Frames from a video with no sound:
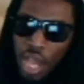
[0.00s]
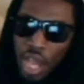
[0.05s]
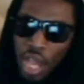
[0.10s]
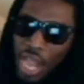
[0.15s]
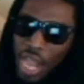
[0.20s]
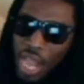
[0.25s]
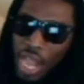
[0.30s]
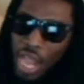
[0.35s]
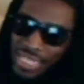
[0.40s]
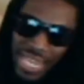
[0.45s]

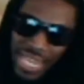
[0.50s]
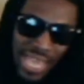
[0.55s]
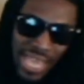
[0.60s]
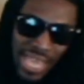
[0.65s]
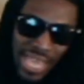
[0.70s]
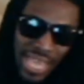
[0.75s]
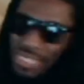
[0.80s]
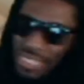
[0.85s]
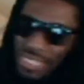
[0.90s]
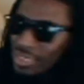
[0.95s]
I got at
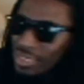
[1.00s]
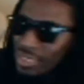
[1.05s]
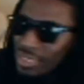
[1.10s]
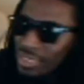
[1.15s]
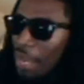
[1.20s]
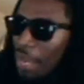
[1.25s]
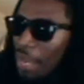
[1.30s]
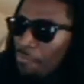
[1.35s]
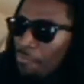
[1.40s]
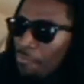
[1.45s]
it
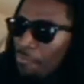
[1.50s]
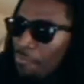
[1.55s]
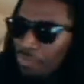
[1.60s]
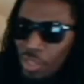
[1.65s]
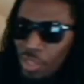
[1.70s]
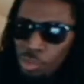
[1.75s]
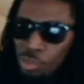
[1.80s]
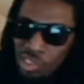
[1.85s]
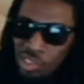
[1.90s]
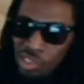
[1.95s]
ASAP. It
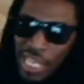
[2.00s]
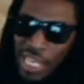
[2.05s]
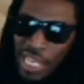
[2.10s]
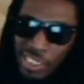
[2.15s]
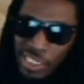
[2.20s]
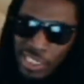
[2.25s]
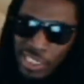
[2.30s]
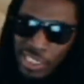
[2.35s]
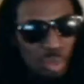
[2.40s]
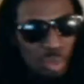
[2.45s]
was
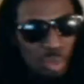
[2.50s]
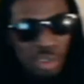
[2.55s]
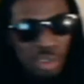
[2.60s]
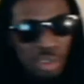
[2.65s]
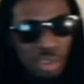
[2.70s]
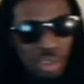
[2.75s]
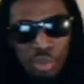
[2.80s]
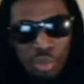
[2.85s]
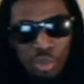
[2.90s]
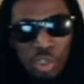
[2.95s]
like, it was
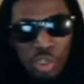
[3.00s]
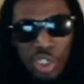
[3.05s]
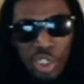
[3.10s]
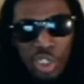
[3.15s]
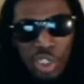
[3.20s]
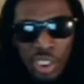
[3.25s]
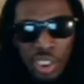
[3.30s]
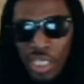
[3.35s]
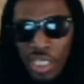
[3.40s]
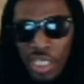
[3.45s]
a real
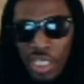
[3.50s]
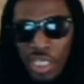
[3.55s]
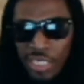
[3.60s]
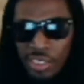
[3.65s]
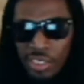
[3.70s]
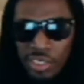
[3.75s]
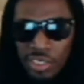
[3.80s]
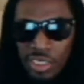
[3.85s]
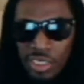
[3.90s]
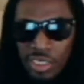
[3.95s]
good
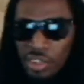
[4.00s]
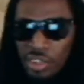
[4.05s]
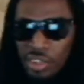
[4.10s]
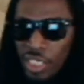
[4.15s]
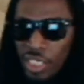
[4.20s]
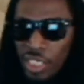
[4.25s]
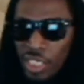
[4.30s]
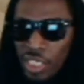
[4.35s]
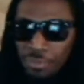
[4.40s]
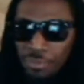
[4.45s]
connection since
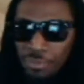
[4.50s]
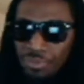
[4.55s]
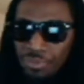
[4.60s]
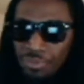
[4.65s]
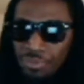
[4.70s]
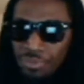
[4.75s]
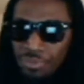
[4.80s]
then.